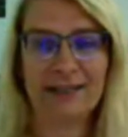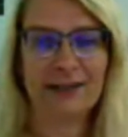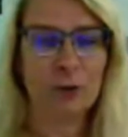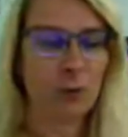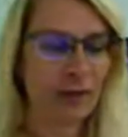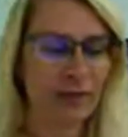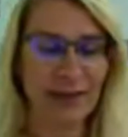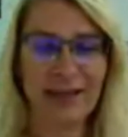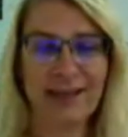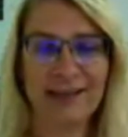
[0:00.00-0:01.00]

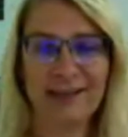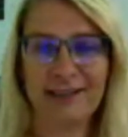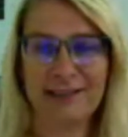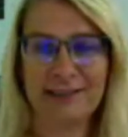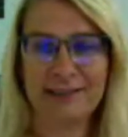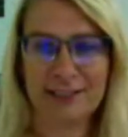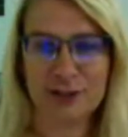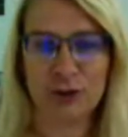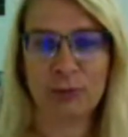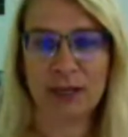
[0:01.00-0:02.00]
within
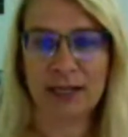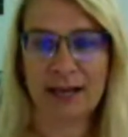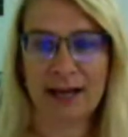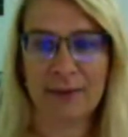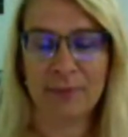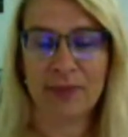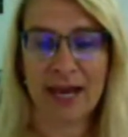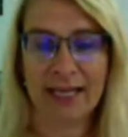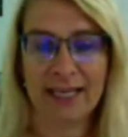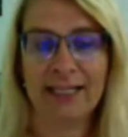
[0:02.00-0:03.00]
digital media that a
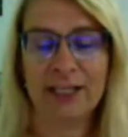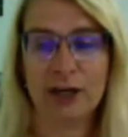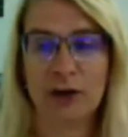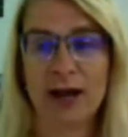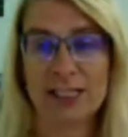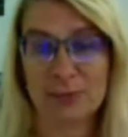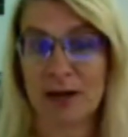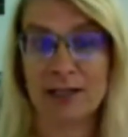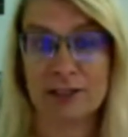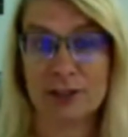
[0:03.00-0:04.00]
kid can grasp
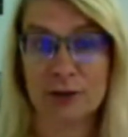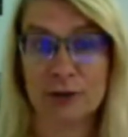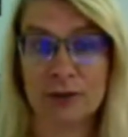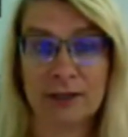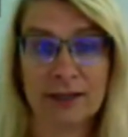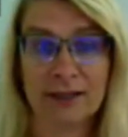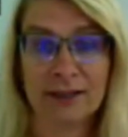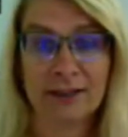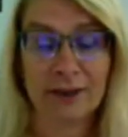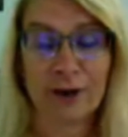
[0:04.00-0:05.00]
onto.
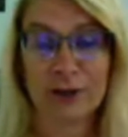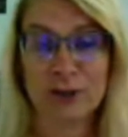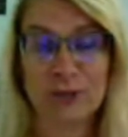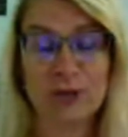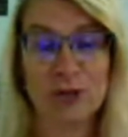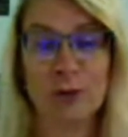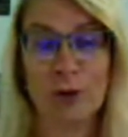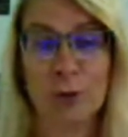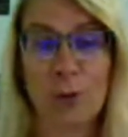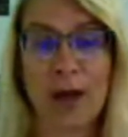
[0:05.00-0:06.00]
There are students who are
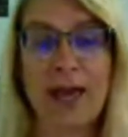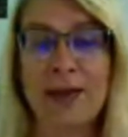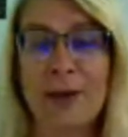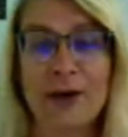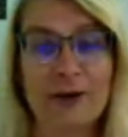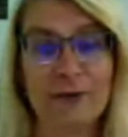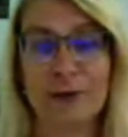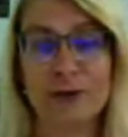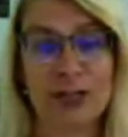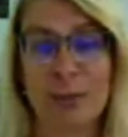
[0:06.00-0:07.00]
way better at
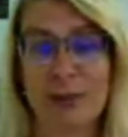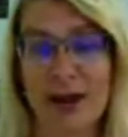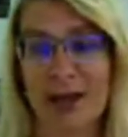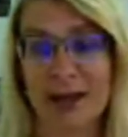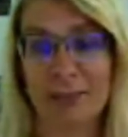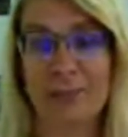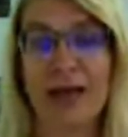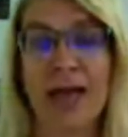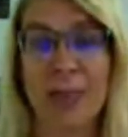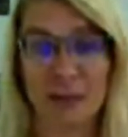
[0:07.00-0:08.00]
Photoshop than I am,
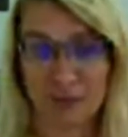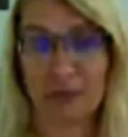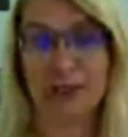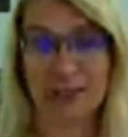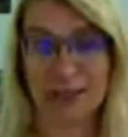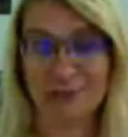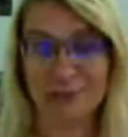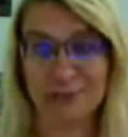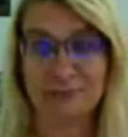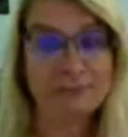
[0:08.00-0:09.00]
and they're 14.
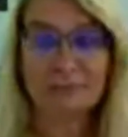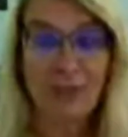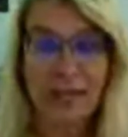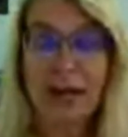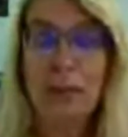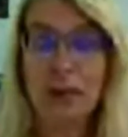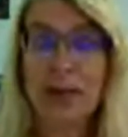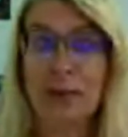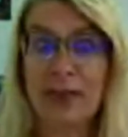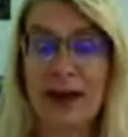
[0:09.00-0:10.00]
And I'm okay
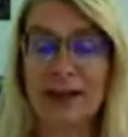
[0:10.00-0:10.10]
with that.